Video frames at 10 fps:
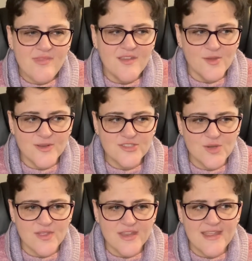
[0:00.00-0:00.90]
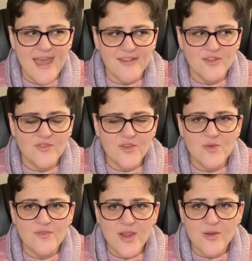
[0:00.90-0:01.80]
So much so that he has a few
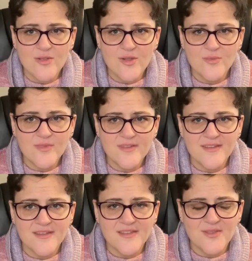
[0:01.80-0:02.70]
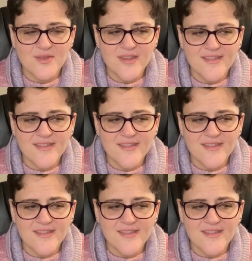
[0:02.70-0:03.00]
fire alarms, and they're like